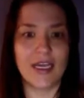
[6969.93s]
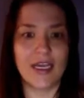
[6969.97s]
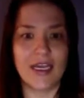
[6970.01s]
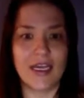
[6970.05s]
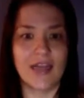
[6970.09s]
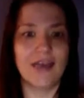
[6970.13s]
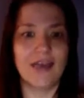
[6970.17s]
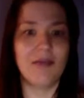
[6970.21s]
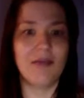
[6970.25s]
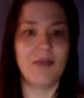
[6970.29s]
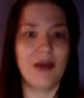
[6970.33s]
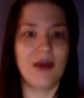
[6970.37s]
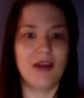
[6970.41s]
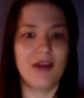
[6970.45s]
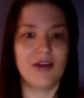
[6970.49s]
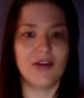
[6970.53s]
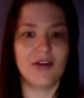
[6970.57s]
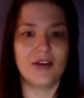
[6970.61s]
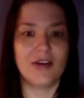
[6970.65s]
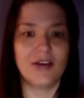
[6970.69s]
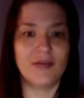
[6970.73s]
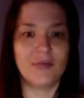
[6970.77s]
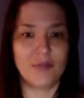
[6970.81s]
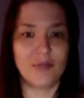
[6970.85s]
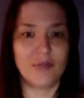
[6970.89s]
any
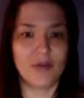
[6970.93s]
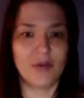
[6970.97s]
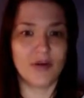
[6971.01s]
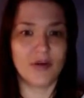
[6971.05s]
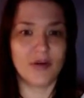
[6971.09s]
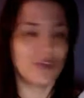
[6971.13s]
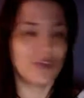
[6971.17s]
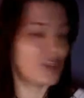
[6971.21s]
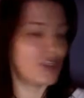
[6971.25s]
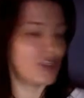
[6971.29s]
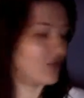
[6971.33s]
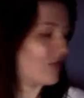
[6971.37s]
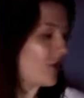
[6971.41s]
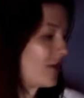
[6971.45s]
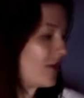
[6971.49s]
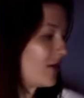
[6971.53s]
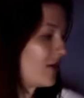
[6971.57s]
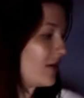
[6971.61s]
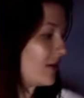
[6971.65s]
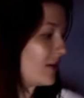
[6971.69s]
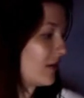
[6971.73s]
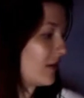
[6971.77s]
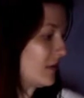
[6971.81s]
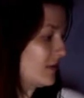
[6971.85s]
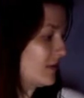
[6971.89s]
better, it proves you
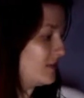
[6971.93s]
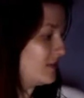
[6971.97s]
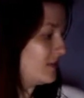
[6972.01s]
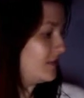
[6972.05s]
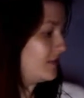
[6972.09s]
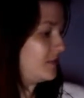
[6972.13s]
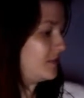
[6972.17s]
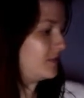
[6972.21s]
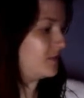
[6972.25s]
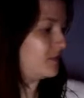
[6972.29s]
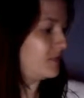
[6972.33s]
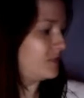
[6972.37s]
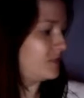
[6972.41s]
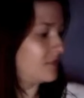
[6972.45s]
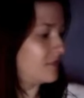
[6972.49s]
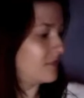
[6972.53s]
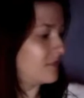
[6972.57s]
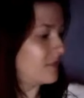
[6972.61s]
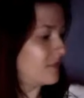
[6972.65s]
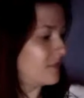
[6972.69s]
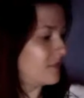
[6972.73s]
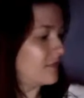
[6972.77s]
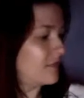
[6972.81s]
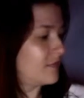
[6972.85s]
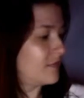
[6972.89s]
wrong.
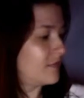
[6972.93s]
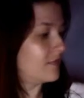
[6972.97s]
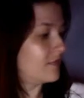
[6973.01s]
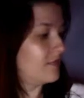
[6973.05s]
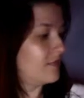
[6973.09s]
Absolutely.